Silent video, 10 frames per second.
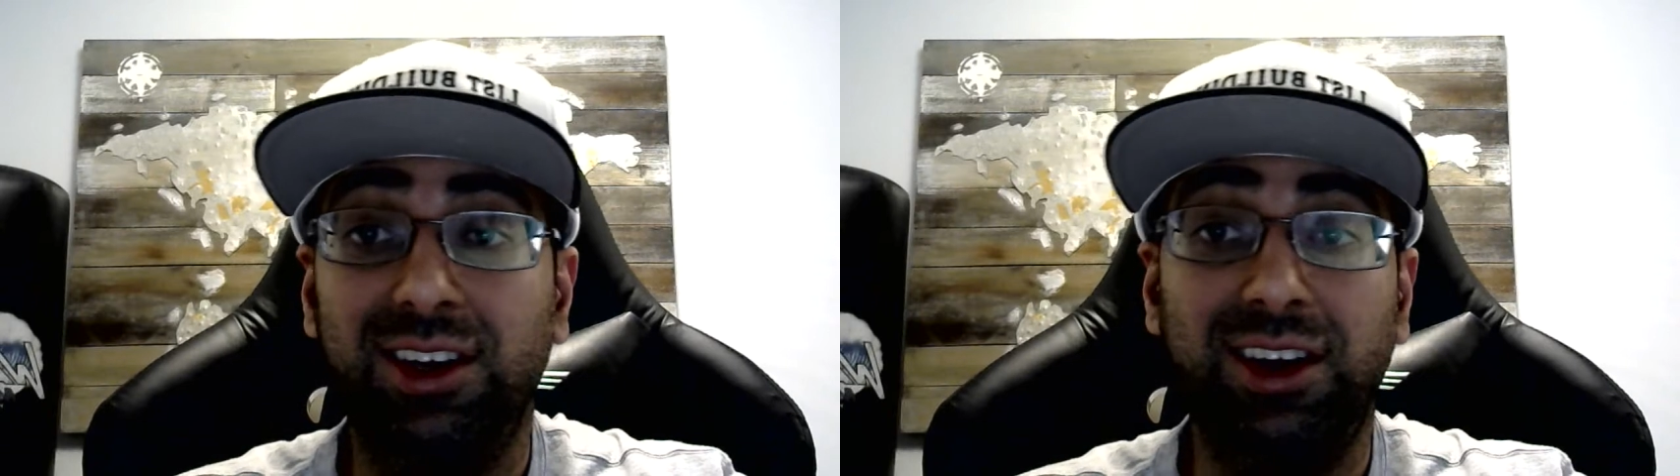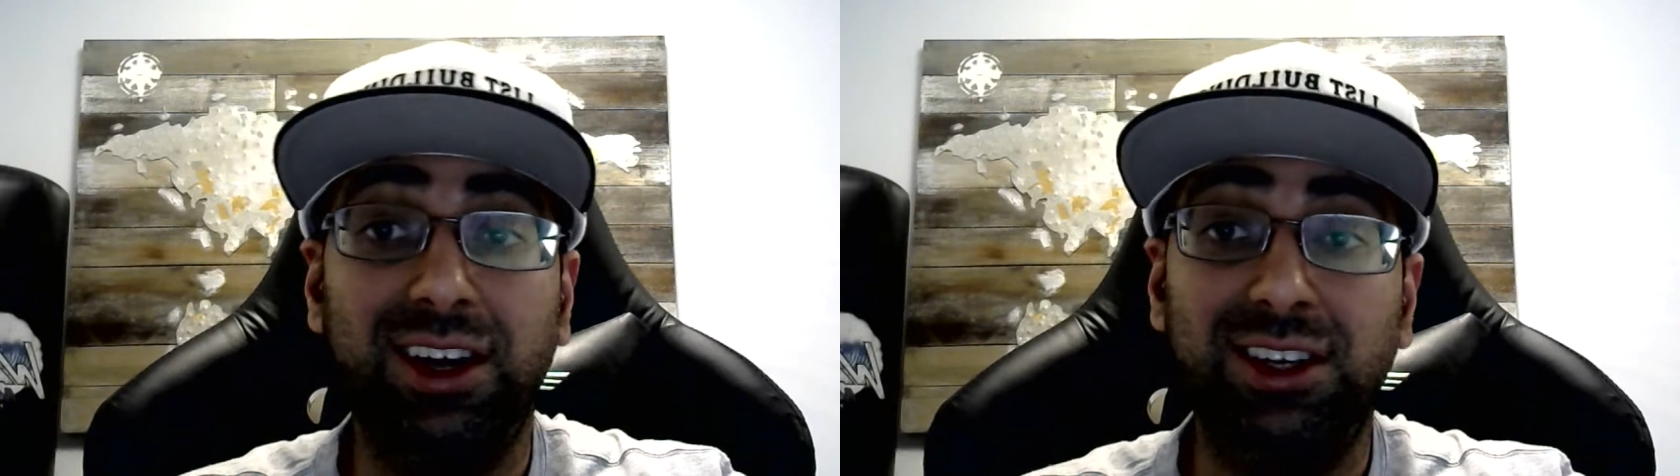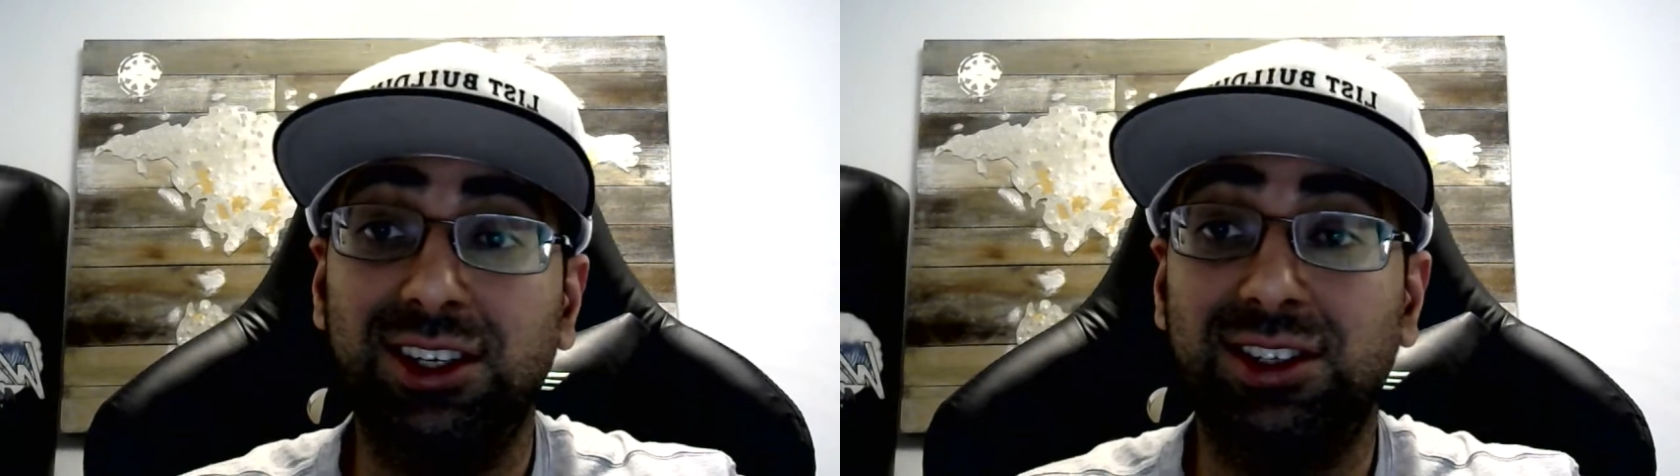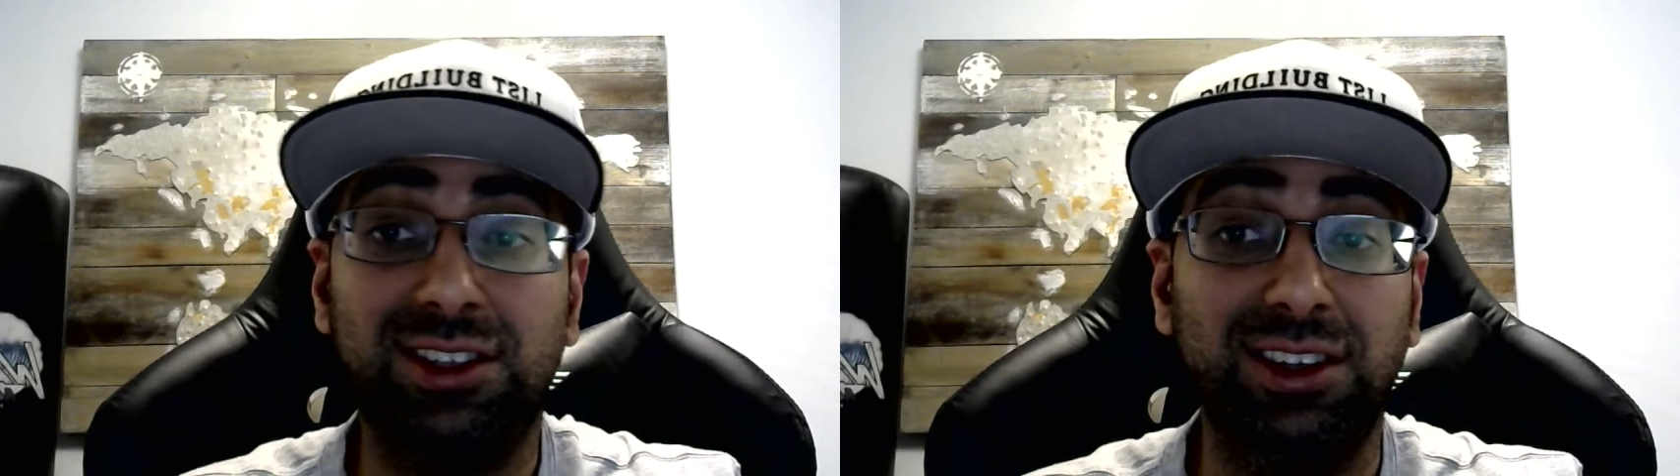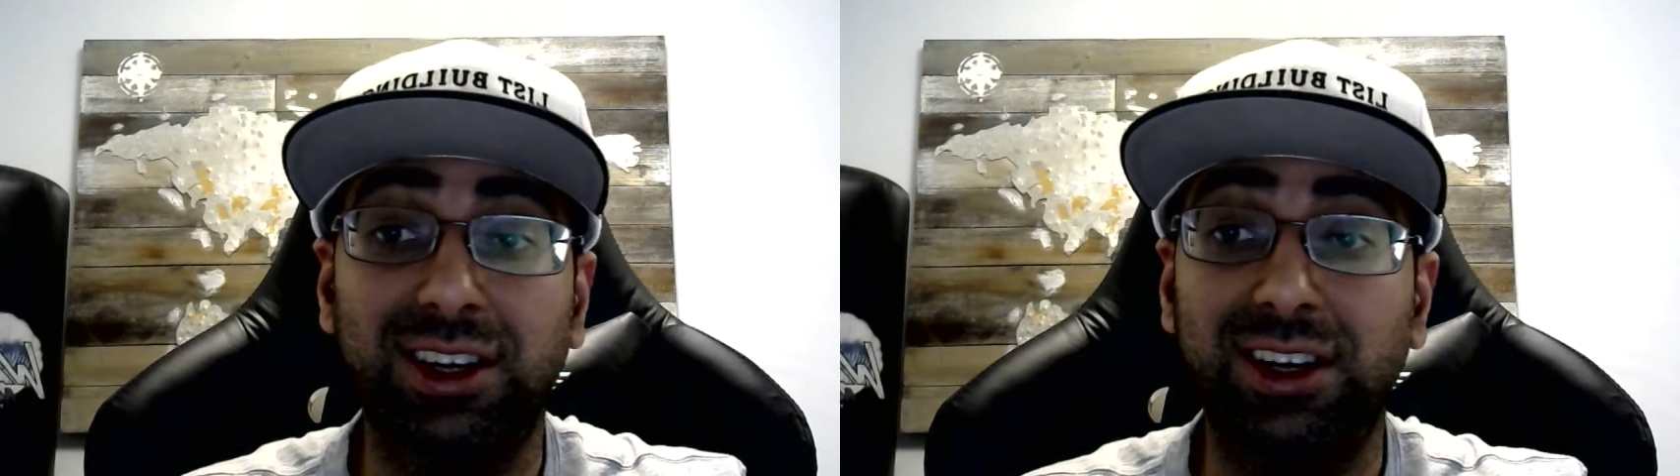All right.
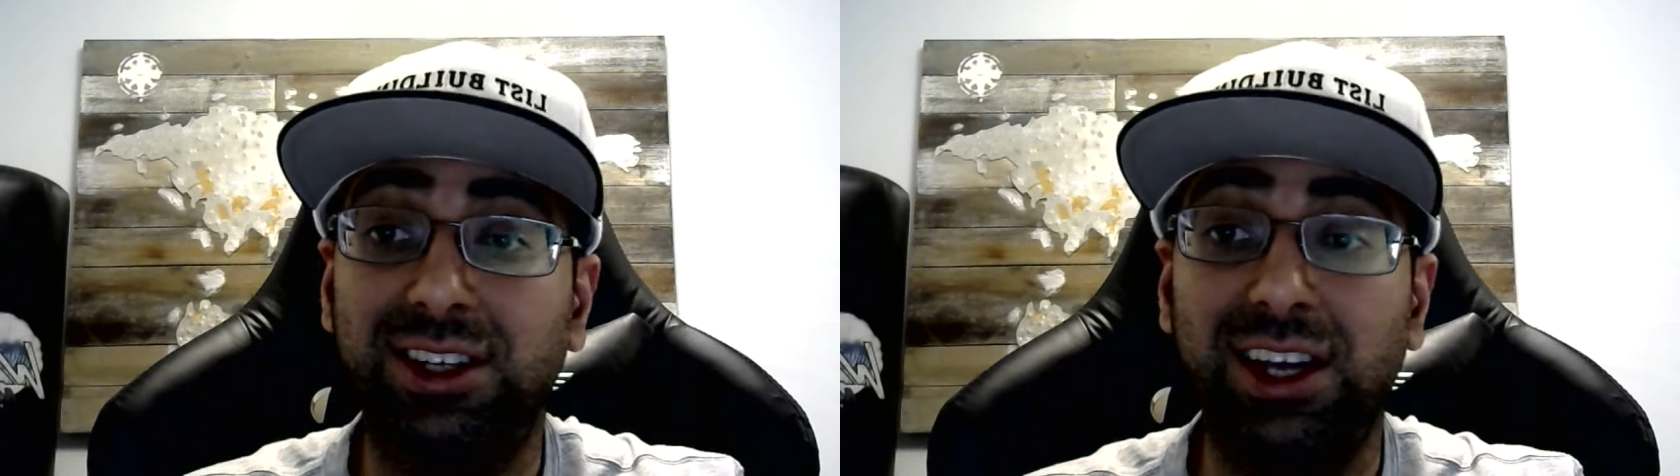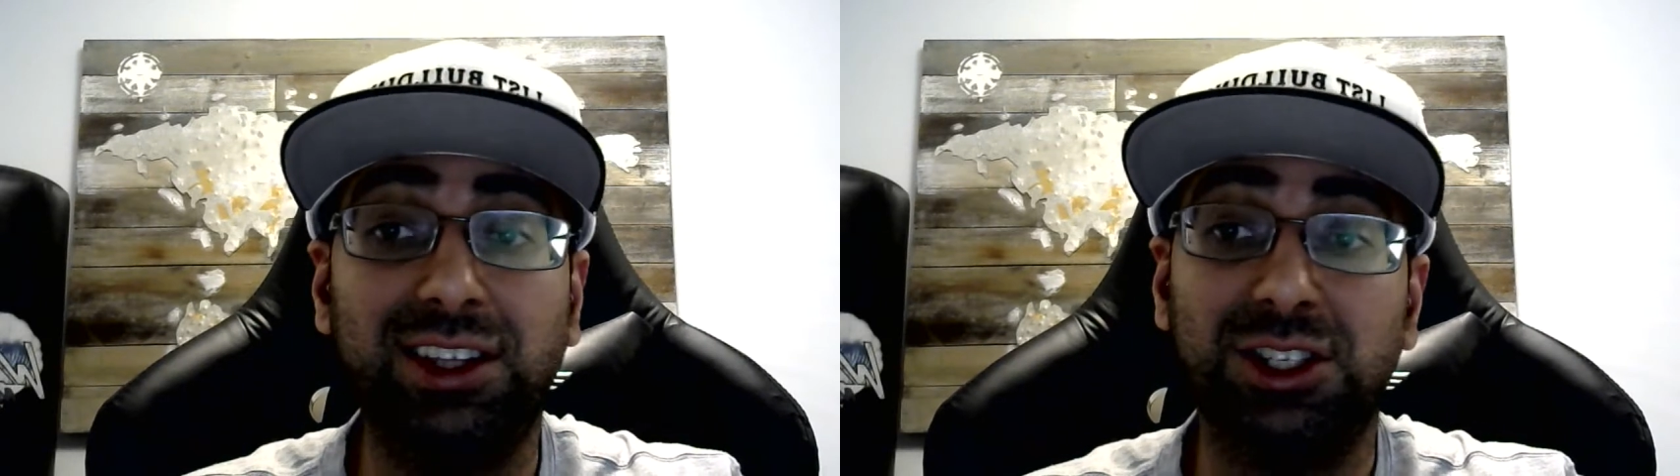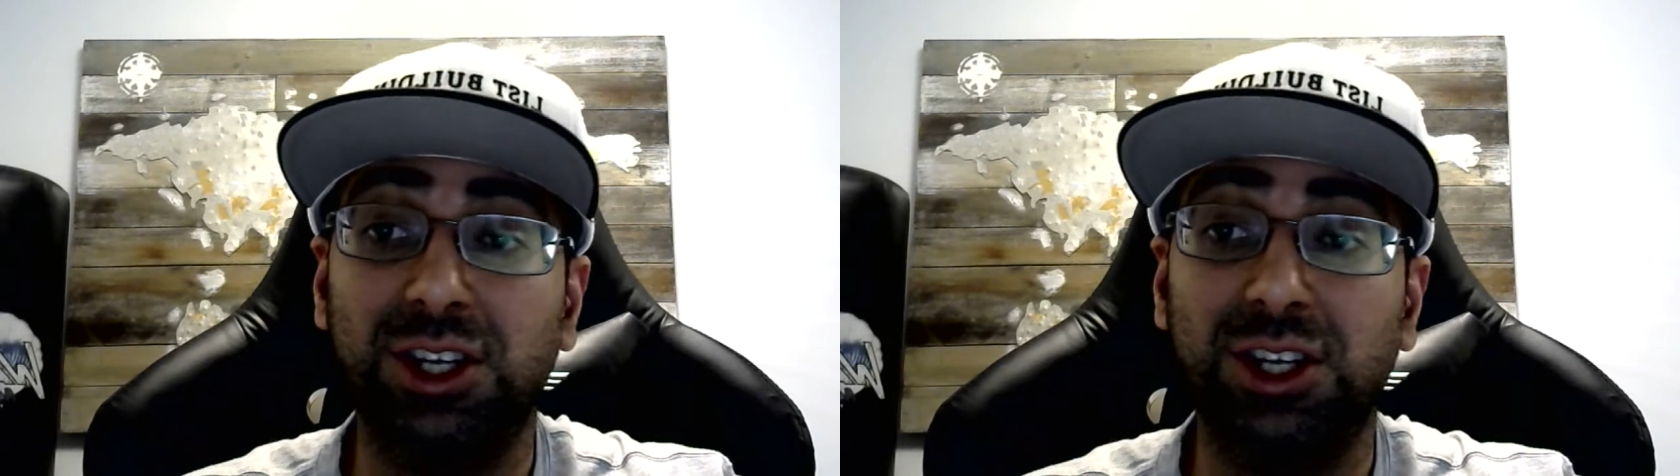Just literally take the